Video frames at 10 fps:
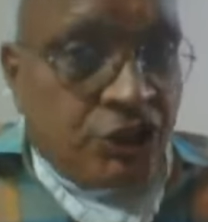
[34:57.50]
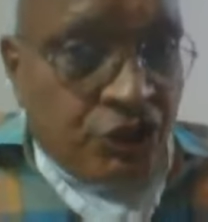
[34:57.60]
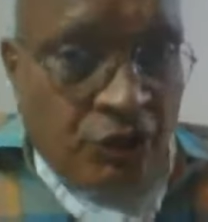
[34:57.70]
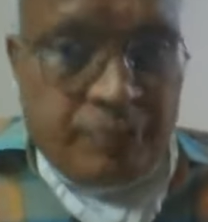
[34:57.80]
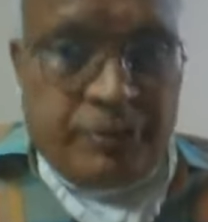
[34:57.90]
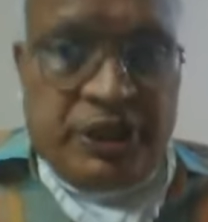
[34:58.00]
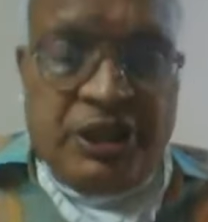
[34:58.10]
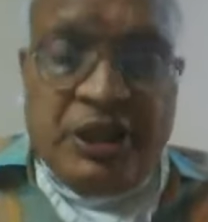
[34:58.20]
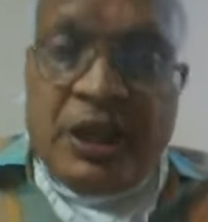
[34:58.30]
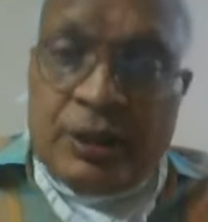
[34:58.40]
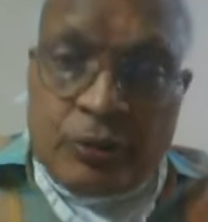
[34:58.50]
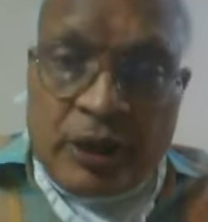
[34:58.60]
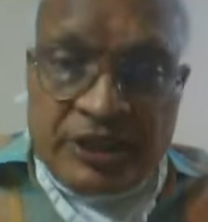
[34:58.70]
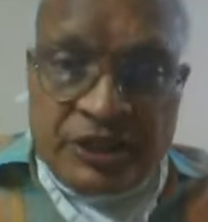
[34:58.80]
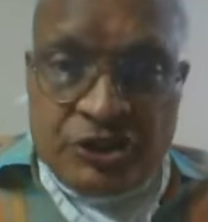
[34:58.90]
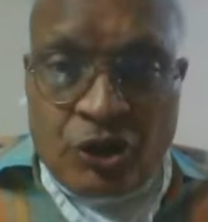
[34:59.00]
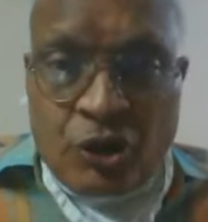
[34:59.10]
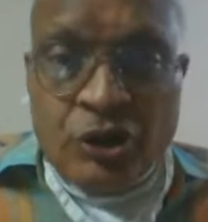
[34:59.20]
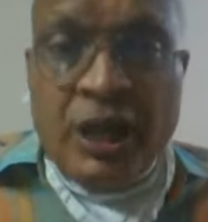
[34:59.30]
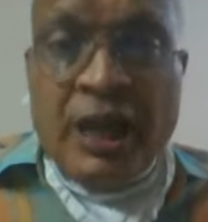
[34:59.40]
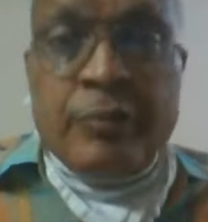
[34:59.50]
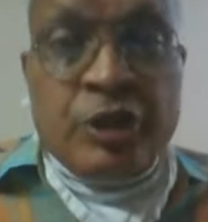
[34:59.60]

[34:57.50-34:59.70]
It should be, otherwise it's wrong.